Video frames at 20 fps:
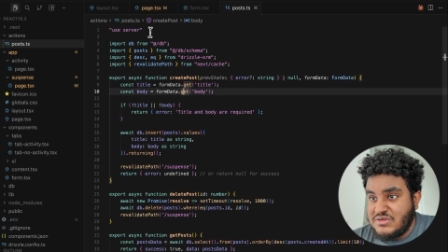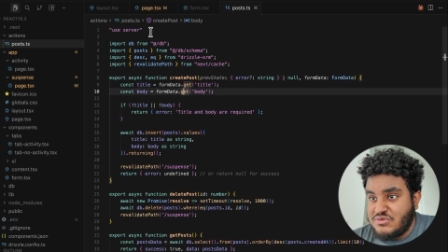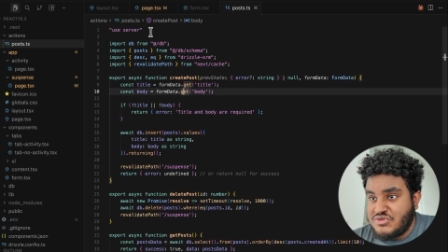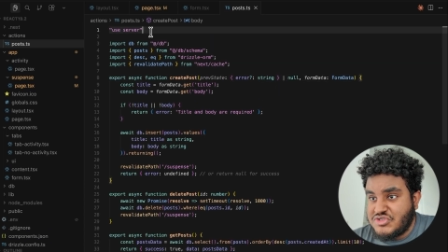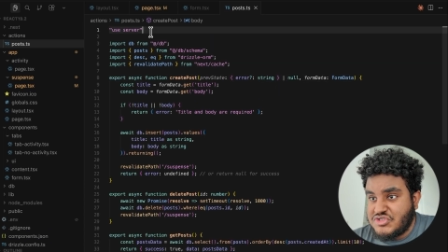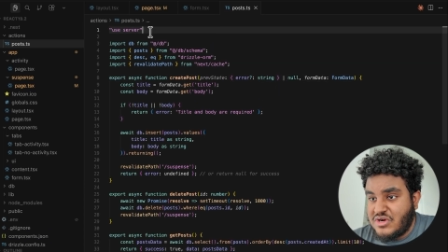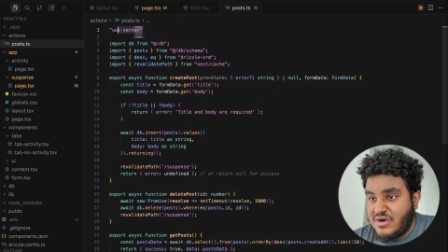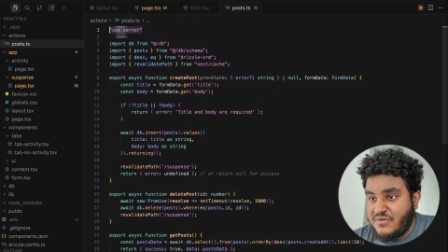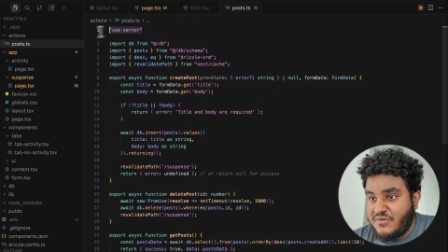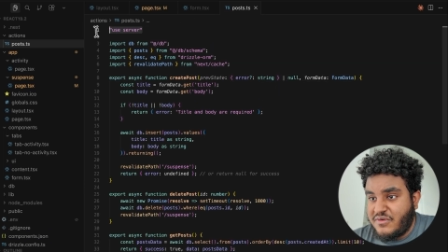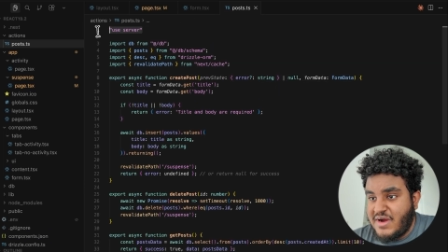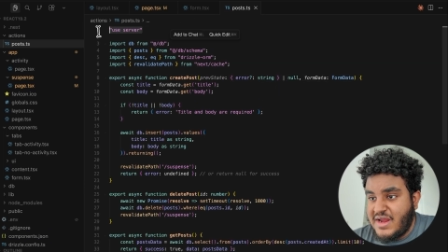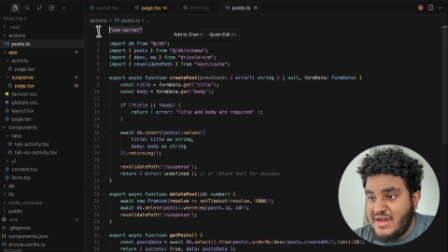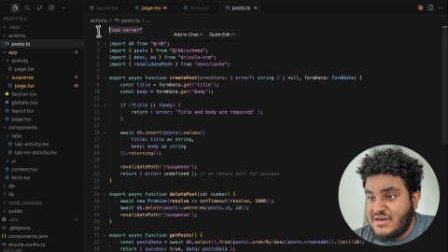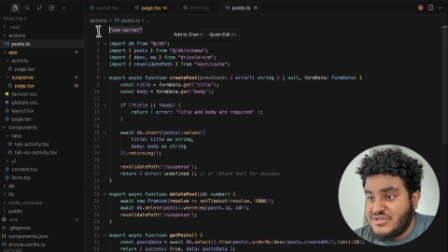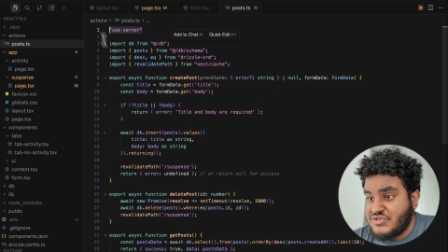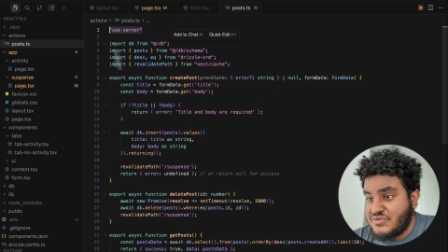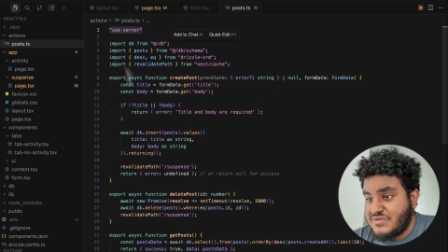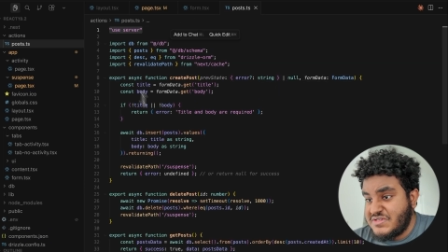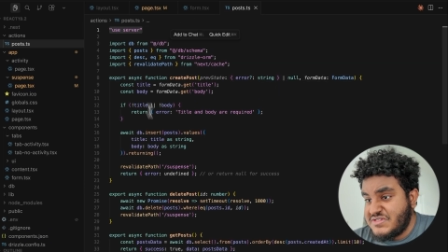useServer right
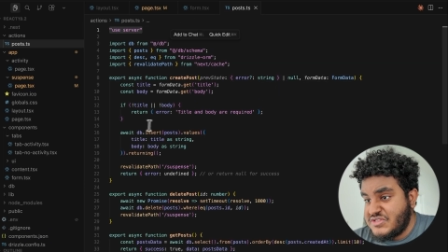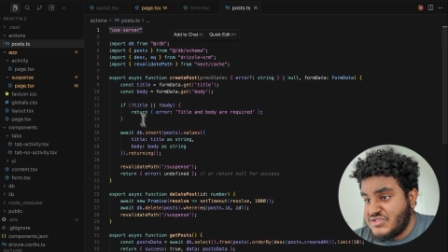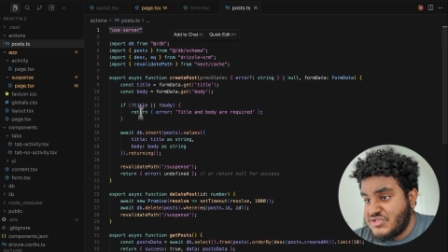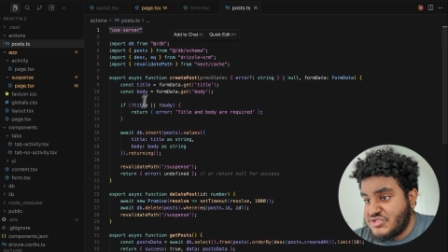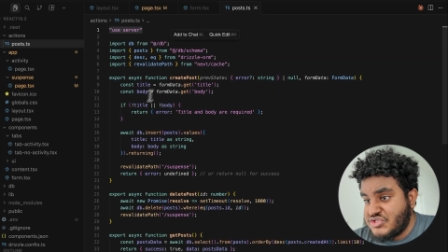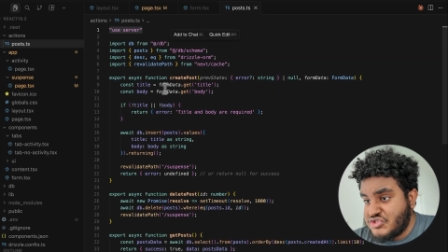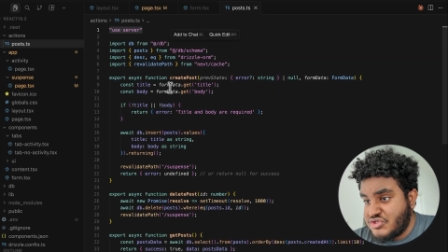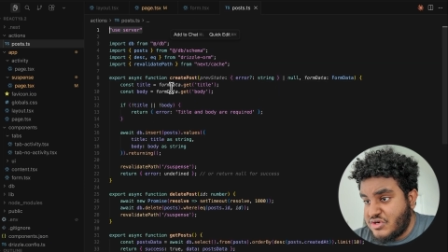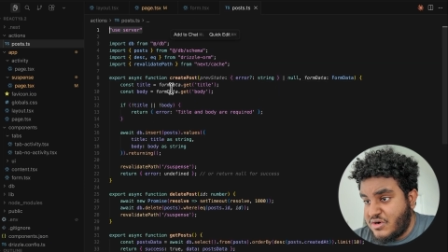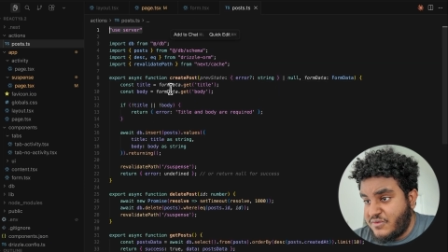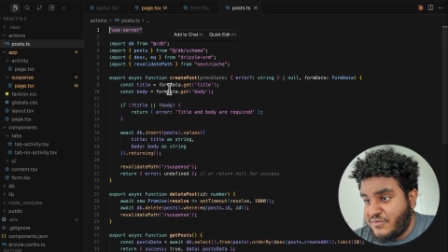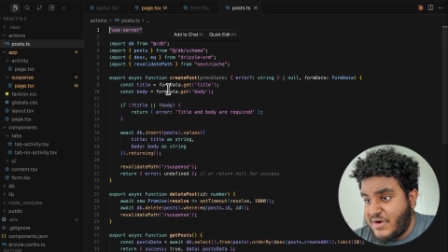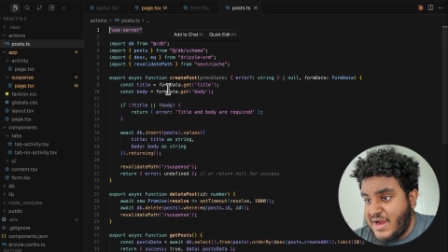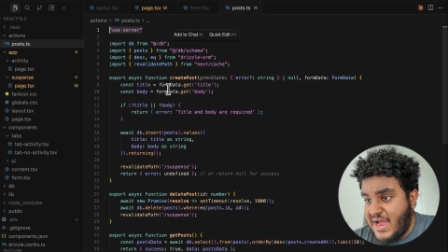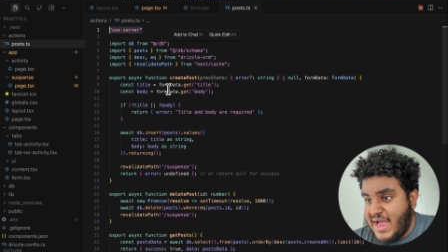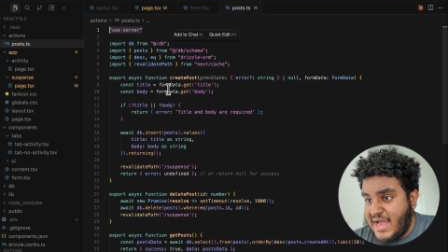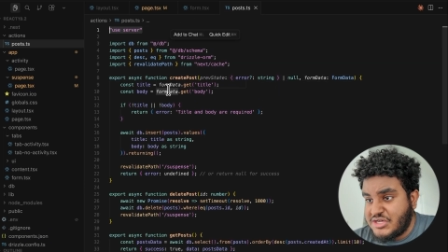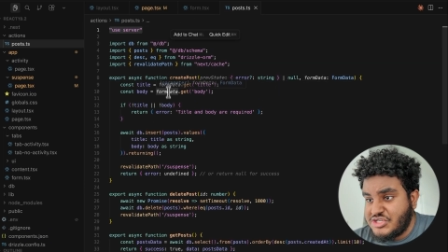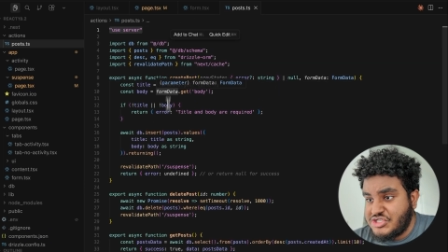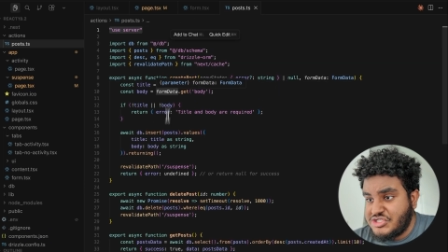here. So this is a server
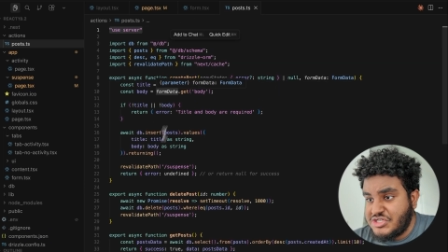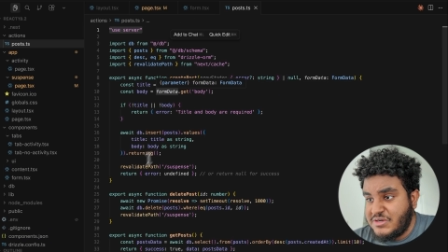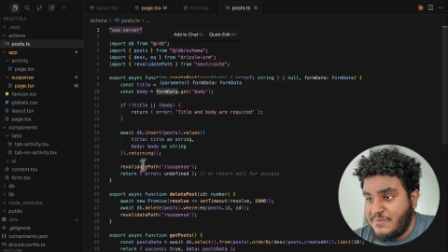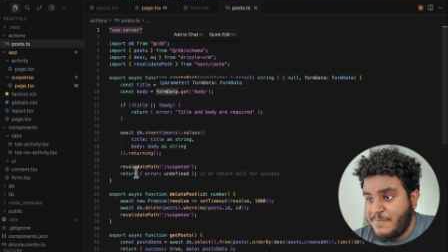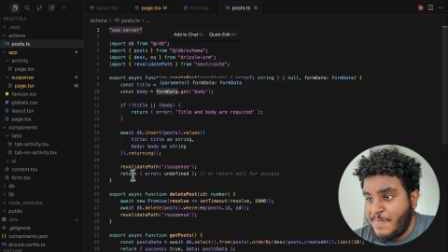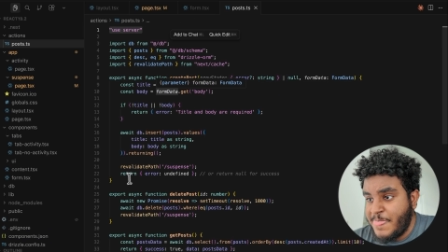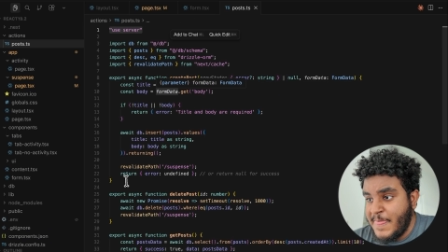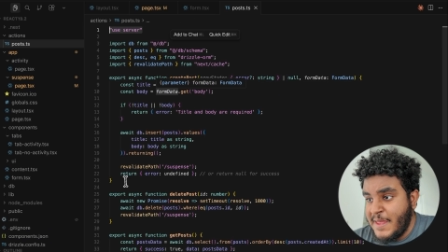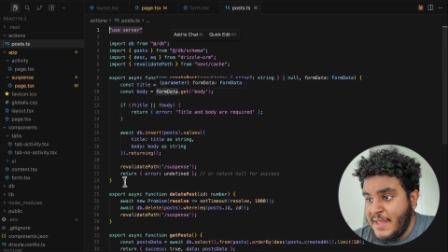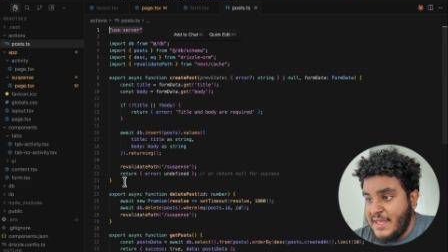action.